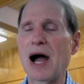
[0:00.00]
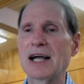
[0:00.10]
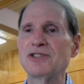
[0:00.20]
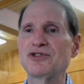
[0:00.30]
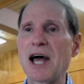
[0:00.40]

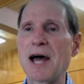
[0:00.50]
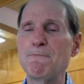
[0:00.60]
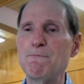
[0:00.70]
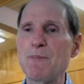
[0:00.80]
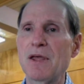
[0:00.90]
I
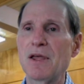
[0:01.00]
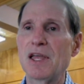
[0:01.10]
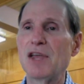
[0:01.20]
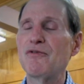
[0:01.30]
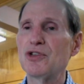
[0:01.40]
said,
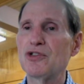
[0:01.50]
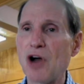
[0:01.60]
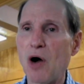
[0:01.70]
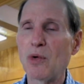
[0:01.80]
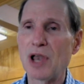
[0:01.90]
if you
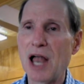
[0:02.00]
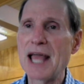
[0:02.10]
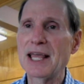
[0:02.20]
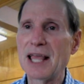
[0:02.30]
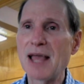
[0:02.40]
don't
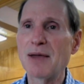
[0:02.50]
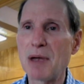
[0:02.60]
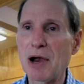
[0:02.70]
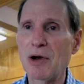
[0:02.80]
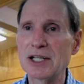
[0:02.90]
like gay
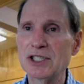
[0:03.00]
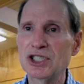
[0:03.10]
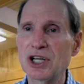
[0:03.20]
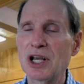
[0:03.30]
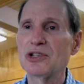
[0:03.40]

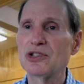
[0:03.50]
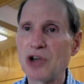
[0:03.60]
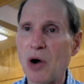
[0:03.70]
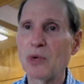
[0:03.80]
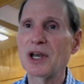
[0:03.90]
marriage,
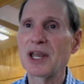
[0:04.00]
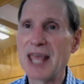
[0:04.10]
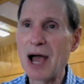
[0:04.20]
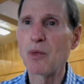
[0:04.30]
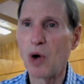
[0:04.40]

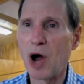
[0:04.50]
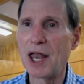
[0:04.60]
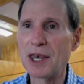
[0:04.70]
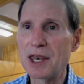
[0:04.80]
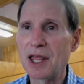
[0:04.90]
don't get
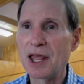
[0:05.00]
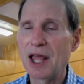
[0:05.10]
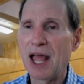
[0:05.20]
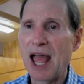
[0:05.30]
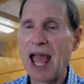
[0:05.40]
one.
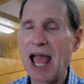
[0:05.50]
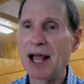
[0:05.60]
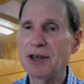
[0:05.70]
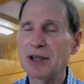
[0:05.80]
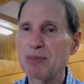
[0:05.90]

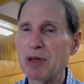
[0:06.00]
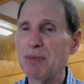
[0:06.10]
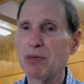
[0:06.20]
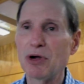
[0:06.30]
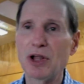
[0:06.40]
And
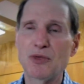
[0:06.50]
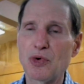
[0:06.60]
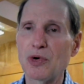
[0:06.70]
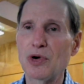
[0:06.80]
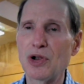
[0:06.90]
people in
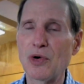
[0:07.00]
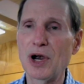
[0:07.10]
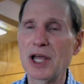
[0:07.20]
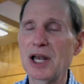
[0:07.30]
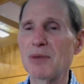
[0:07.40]
rural
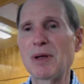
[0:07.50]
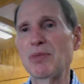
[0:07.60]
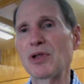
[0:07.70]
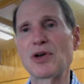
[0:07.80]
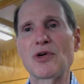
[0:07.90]
Oregon and
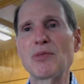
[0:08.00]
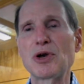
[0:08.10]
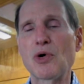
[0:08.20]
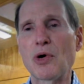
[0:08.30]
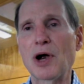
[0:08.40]
people in
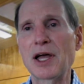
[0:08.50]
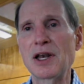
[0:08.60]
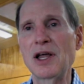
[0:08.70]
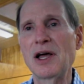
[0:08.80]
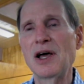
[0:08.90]
urban
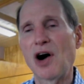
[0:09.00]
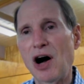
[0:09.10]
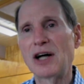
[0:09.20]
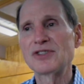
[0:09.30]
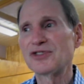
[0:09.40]
Oregon
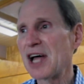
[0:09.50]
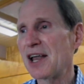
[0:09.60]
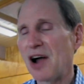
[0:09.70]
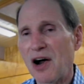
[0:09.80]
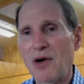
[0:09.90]
all
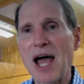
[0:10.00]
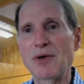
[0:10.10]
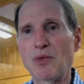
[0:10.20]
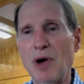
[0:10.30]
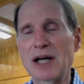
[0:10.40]
said, all
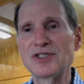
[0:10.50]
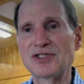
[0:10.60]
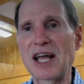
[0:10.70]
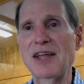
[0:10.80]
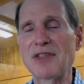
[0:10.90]
right, Ron's
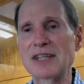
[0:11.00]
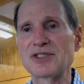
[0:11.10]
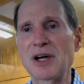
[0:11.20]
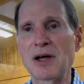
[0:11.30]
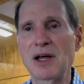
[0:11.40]
saying
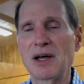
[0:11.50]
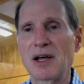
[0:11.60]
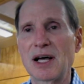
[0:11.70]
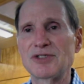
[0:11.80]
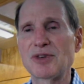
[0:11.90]
that's a
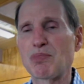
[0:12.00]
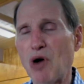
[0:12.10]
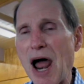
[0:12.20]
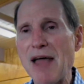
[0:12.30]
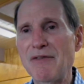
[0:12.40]

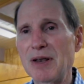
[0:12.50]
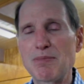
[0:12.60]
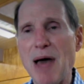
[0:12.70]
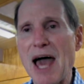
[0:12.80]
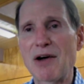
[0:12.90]

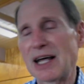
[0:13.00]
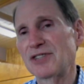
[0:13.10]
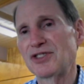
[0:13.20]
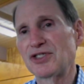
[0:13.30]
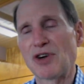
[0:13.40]
private matter. I
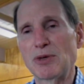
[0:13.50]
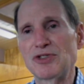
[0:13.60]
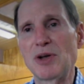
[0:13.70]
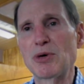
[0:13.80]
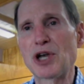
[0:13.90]
guess it's
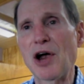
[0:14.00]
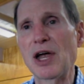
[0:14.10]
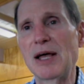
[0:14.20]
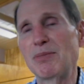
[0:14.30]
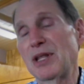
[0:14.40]
almost
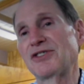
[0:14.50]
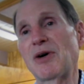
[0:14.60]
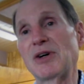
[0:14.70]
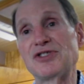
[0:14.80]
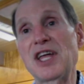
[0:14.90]
libertarian. That's
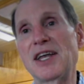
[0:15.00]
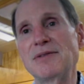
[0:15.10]
how I see it.